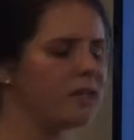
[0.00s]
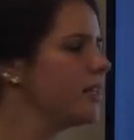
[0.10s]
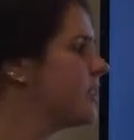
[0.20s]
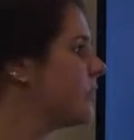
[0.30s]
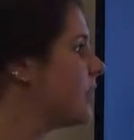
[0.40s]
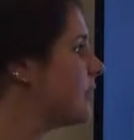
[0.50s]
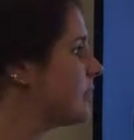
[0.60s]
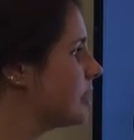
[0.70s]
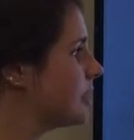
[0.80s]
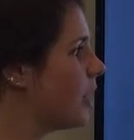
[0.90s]
This
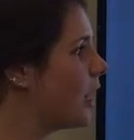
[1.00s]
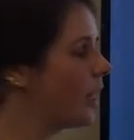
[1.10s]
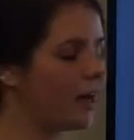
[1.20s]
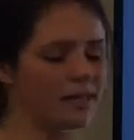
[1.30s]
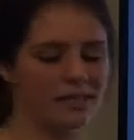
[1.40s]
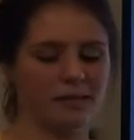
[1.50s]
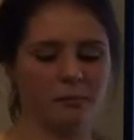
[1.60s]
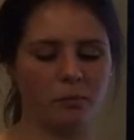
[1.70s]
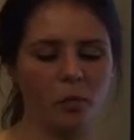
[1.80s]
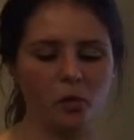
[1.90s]
incident highlights the
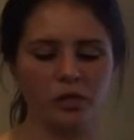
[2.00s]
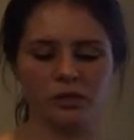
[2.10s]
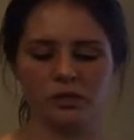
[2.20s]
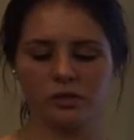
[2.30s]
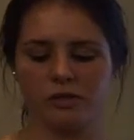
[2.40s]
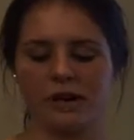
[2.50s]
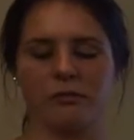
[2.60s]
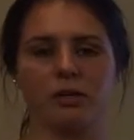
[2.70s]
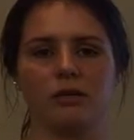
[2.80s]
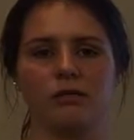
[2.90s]
importance of
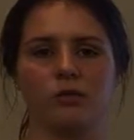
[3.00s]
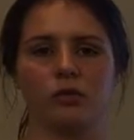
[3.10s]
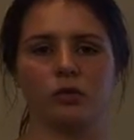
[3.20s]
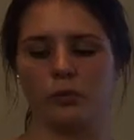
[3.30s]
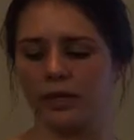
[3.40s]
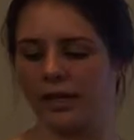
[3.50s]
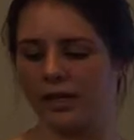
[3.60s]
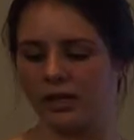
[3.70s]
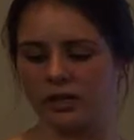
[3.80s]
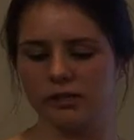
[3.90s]
government-enforced
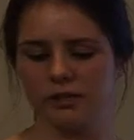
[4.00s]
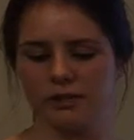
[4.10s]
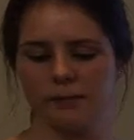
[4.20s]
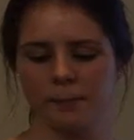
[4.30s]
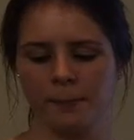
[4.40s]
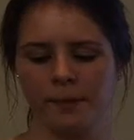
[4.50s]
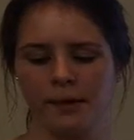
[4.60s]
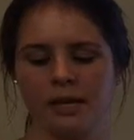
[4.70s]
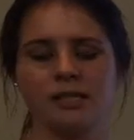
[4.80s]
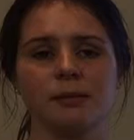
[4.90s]
regulations,
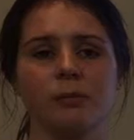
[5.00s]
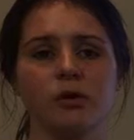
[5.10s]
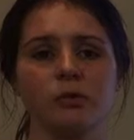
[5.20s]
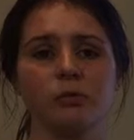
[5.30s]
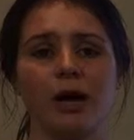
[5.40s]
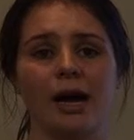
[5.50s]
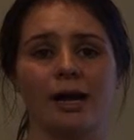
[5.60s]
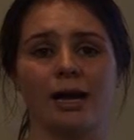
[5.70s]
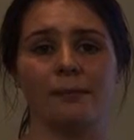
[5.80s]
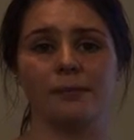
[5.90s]
as the possible
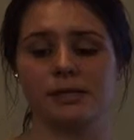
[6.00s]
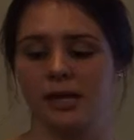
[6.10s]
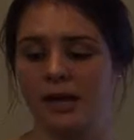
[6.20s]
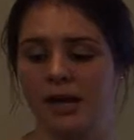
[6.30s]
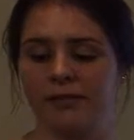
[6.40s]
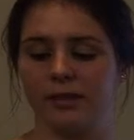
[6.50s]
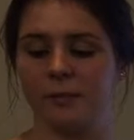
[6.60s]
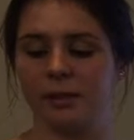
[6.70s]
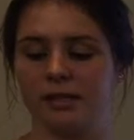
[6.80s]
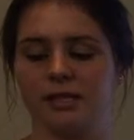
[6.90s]
outcomes have the
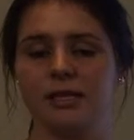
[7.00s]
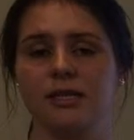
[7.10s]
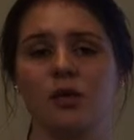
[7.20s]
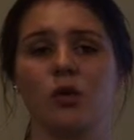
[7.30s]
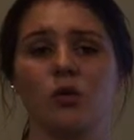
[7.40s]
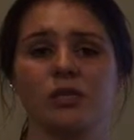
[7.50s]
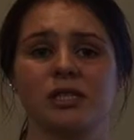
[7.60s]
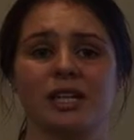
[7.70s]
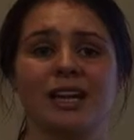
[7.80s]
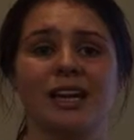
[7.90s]
ability to cause
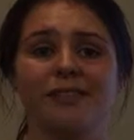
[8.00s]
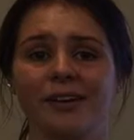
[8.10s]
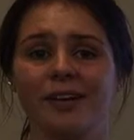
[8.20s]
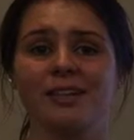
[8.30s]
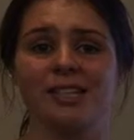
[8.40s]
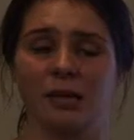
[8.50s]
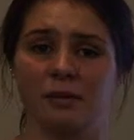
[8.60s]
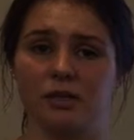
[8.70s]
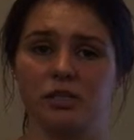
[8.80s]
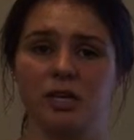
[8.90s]
significant
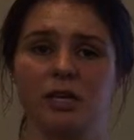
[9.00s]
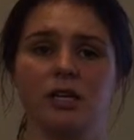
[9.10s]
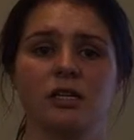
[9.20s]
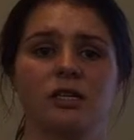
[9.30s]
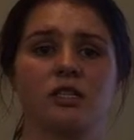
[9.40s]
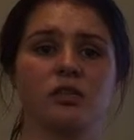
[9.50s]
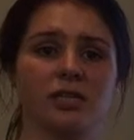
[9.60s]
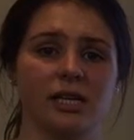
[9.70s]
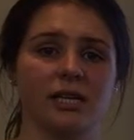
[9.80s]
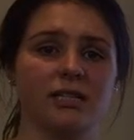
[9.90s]
damage to the New
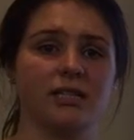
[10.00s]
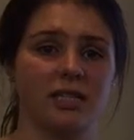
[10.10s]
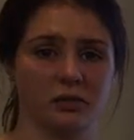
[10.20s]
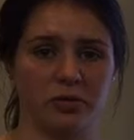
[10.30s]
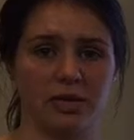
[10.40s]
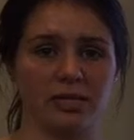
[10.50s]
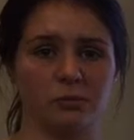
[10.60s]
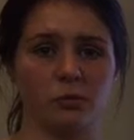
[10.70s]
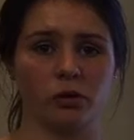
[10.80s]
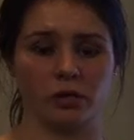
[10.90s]
Zealand dairy
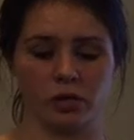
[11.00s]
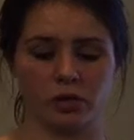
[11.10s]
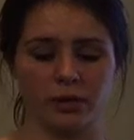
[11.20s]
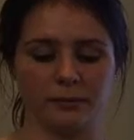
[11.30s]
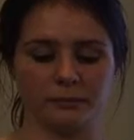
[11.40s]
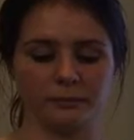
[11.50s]
export industry,